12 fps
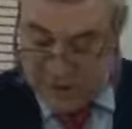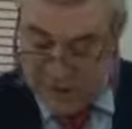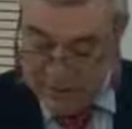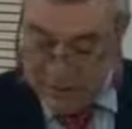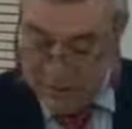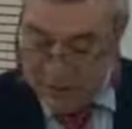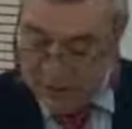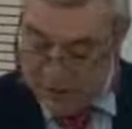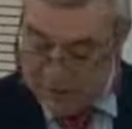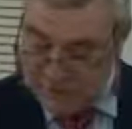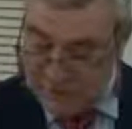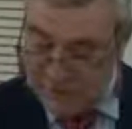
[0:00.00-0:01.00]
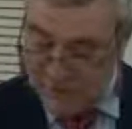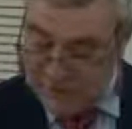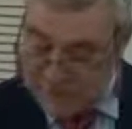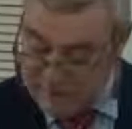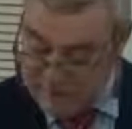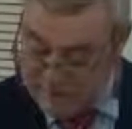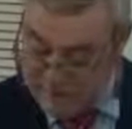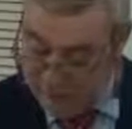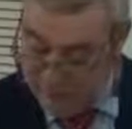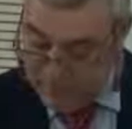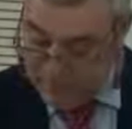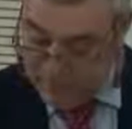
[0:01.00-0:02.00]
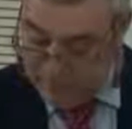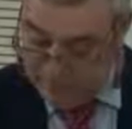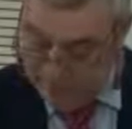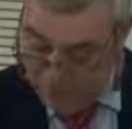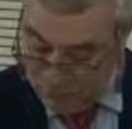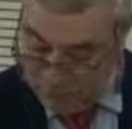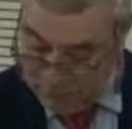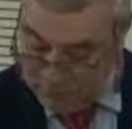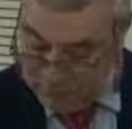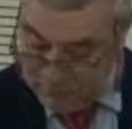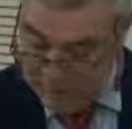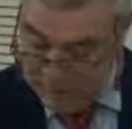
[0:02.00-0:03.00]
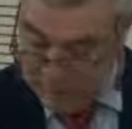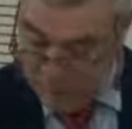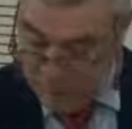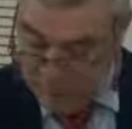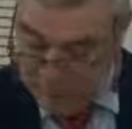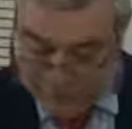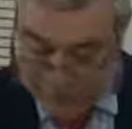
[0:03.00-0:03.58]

Berlin Art Residency project will